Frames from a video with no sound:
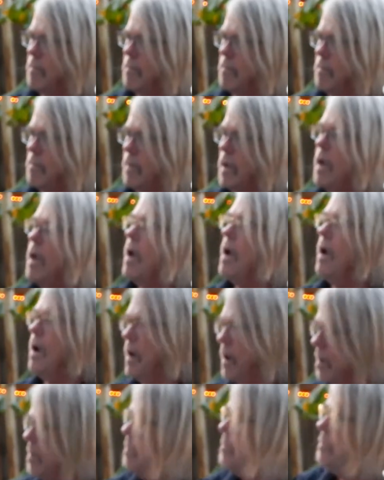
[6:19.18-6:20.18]
to the blues
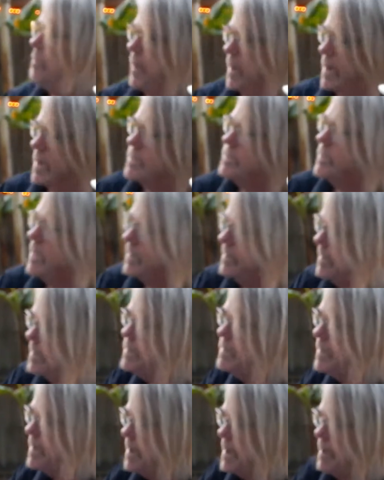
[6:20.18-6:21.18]
music. Because they
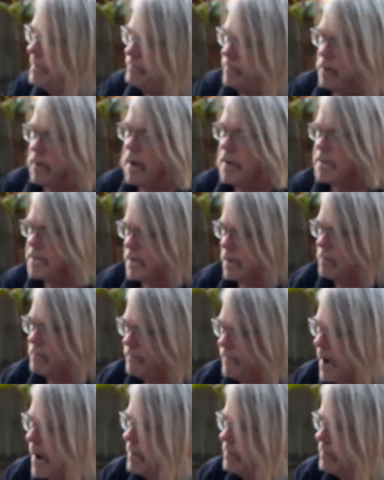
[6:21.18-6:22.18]
didn't have, you know, I sell
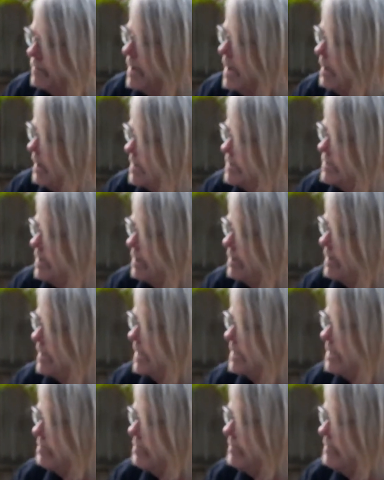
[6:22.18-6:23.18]
vinyl now. I sell
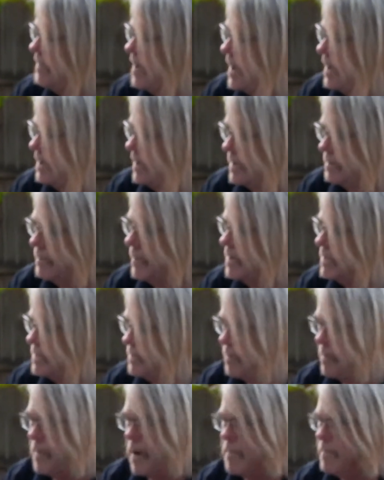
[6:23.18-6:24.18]
collectible vinyl, and
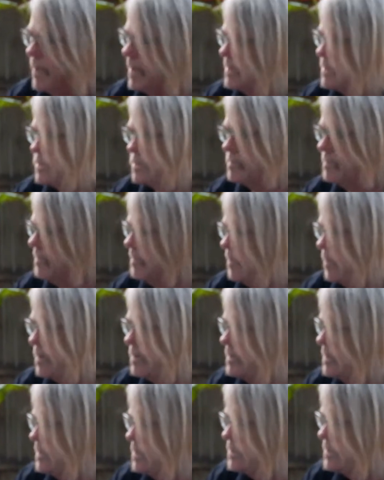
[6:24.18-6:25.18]
some of my biggest
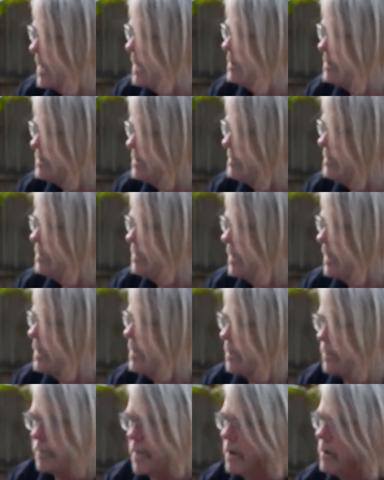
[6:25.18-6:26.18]
sales are, you
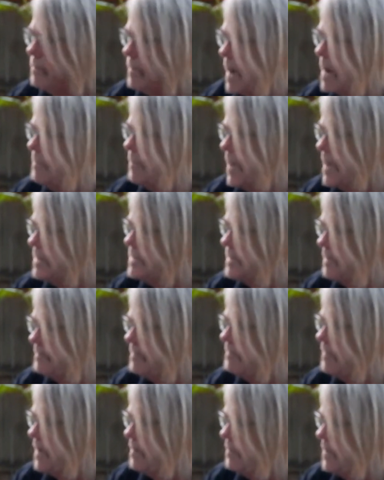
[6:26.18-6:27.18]
know, they don't mind paying
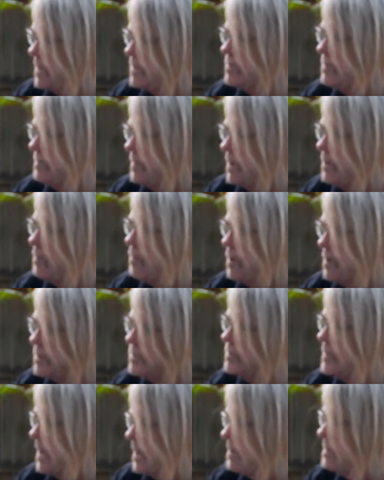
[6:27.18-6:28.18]
75 bucks for a Muddy
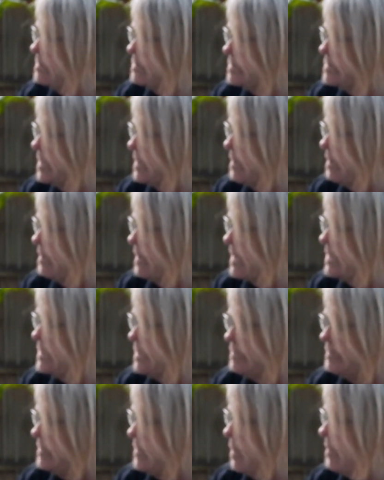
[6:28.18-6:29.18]
Waters record. You know, that's
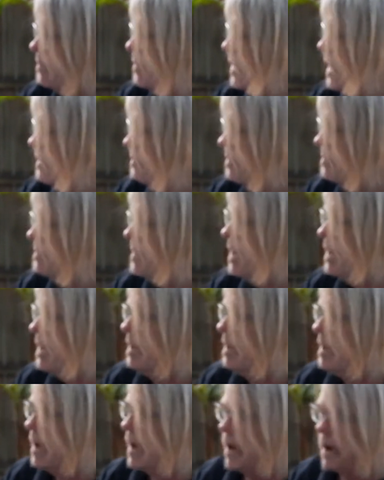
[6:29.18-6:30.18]
no problem.
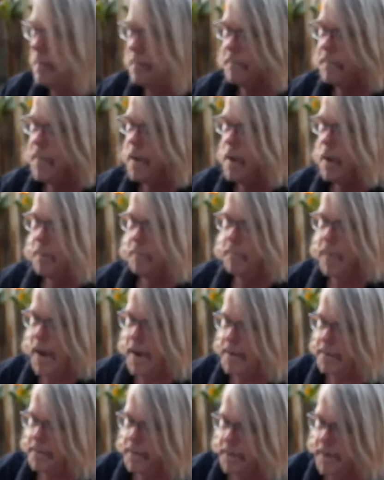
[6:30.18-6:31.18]
Um,
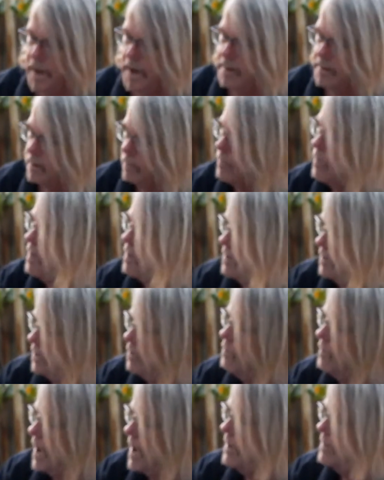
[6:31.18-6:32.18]
back in the day, there weren't,
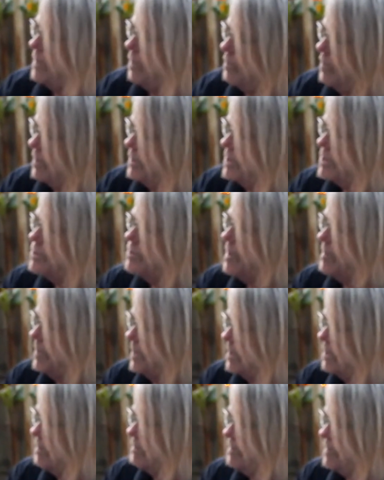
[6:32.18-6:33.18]
you're right, they weren't
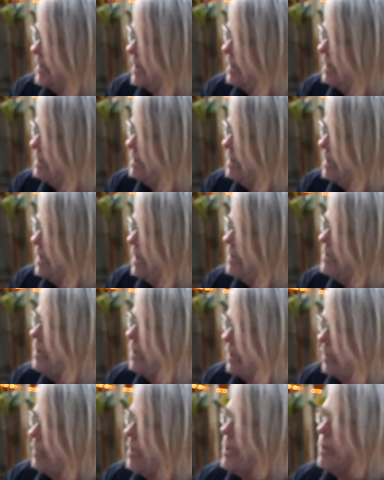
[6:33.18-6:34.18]
distributed over there. The
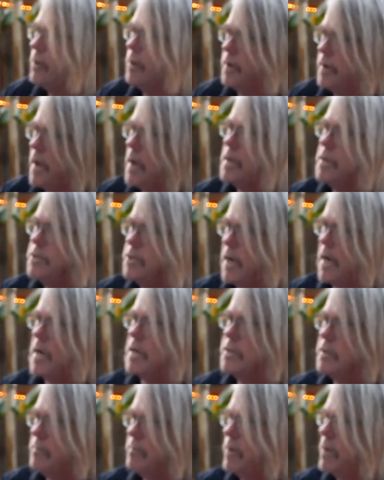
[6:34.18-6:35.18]
only way you could get
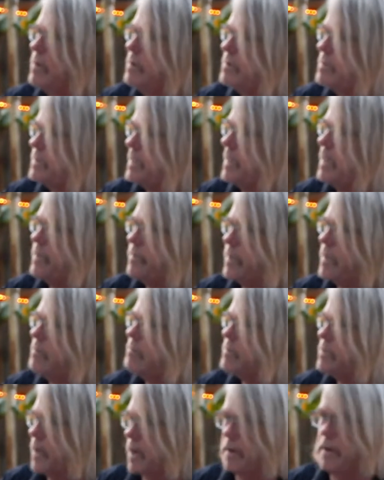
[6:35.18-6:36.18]
jazz and blues and anything that
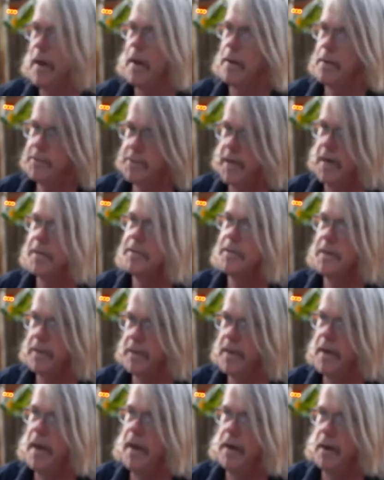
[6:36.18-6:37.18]
was on like Chess and
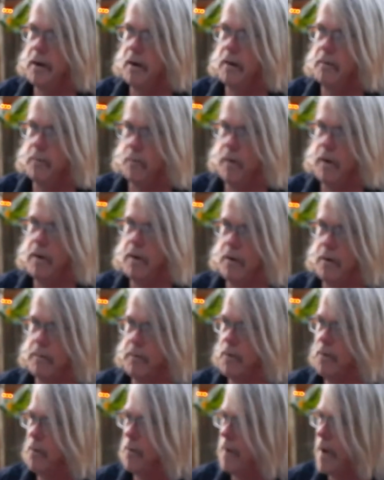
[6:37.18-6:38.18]
King and all the you know the
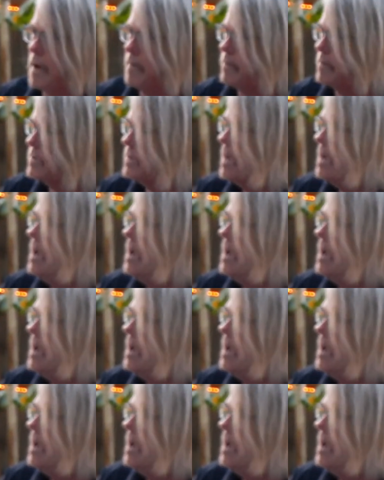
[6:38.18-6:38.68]
cool labels